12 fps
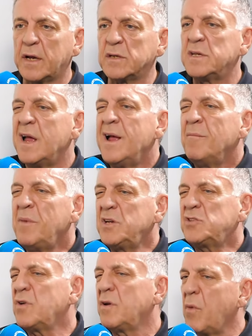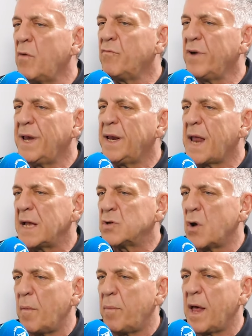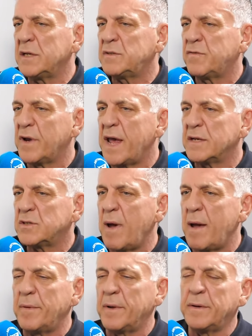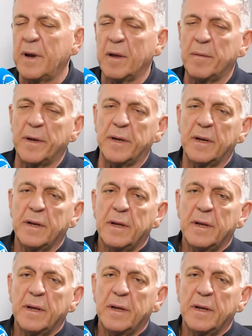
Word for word: Because ministry weren't really that type of place for that to happen, you know what I mean?